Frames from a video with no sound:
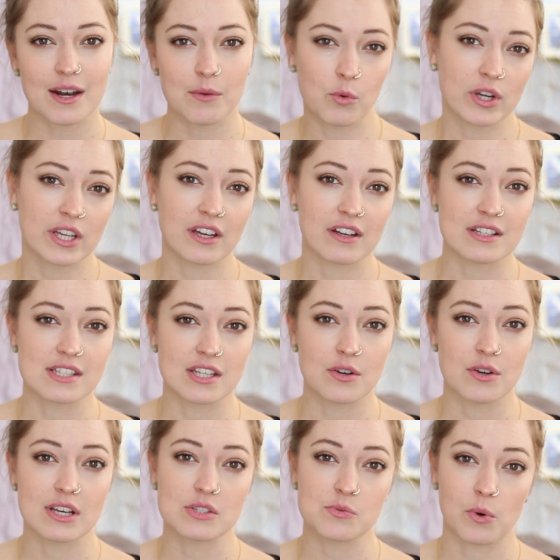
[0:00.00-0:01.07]
I'm working on a
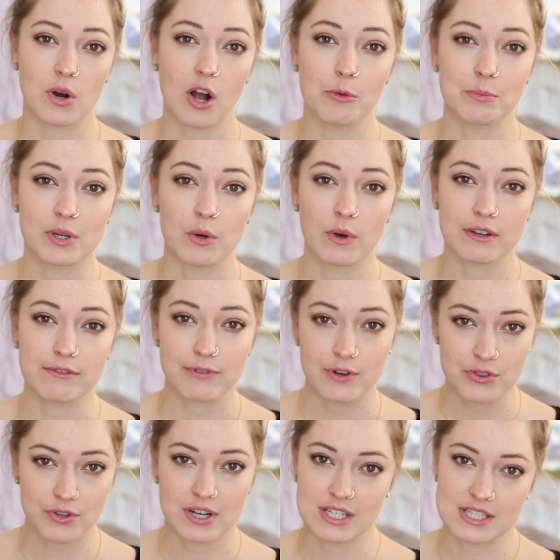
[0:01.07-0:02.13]
series where I'll be going
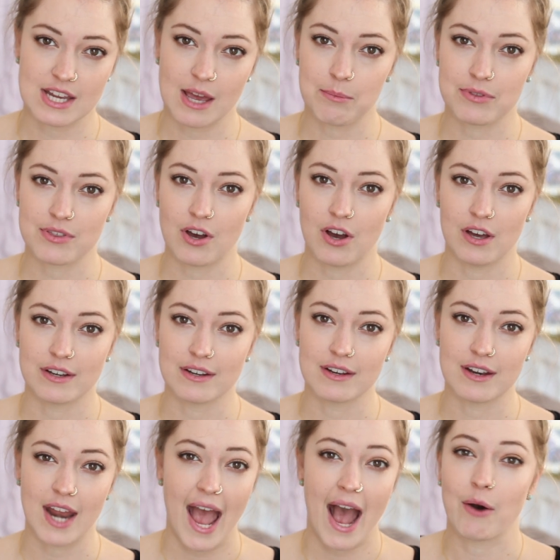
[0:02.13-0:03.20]
further in depth on
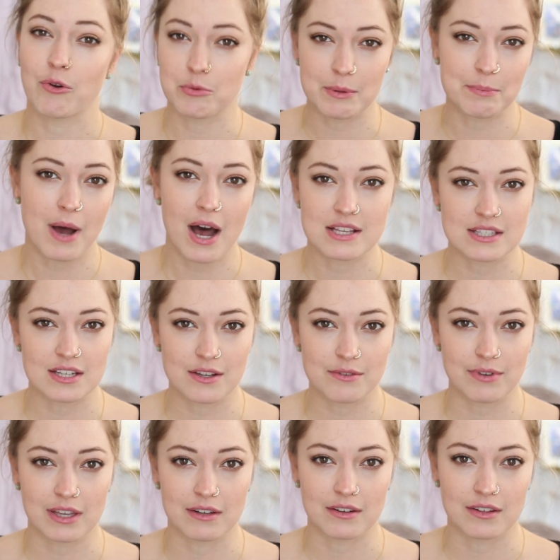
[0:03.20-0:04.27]
how to be positive
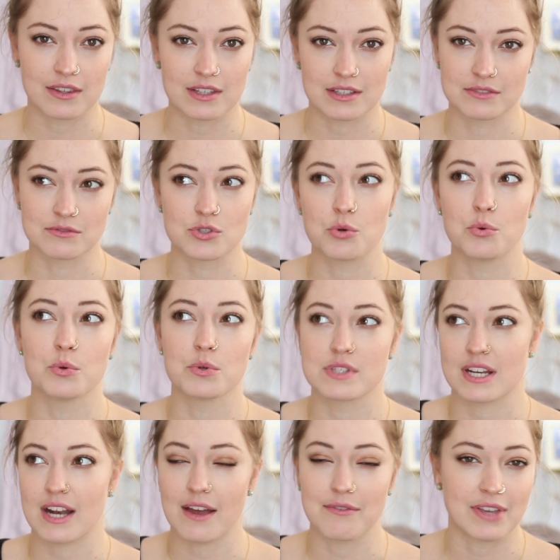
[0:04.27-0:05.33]
and the tools
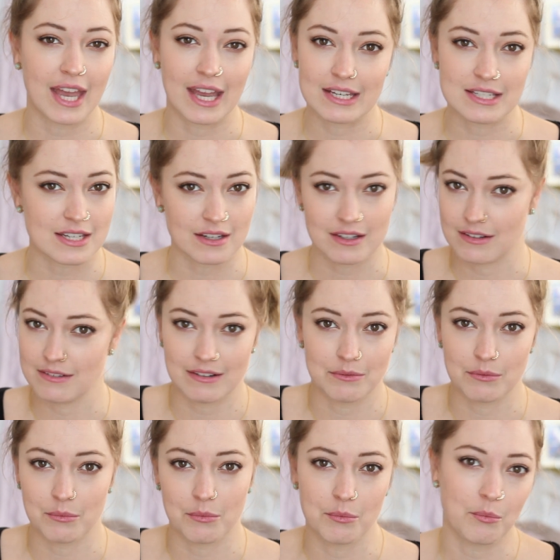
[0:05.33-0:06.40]
that I've gained and
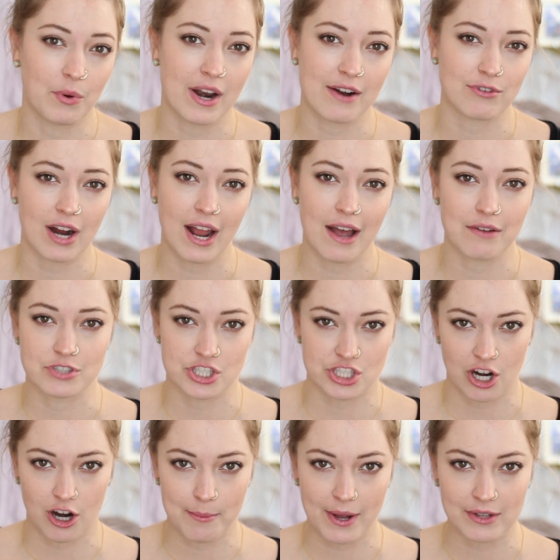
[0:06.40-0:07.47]
whatever I have to
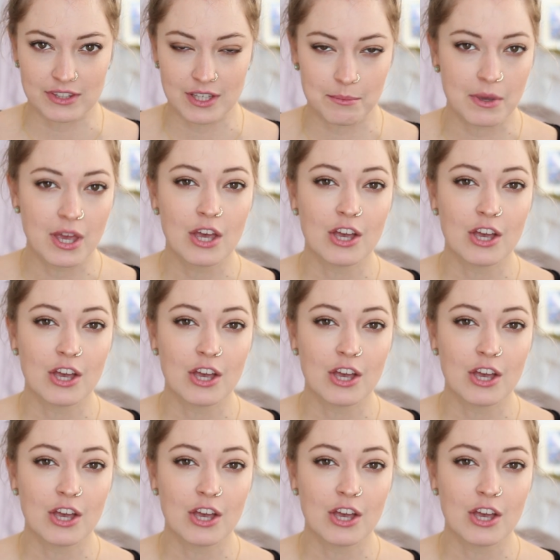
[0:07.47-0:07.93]
share about them.